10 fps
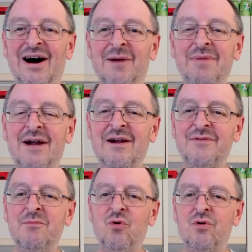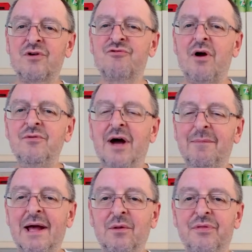I better have a more
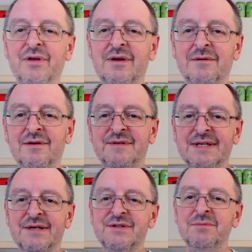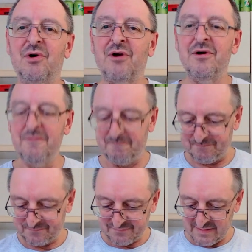grown-up, healthier dinner tomorrow.
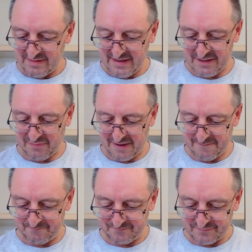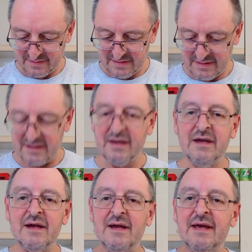Anyway,
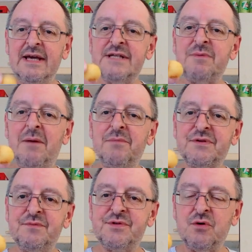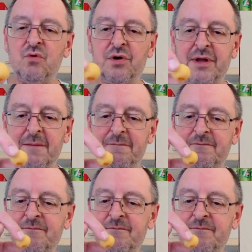here's one with some salt on it.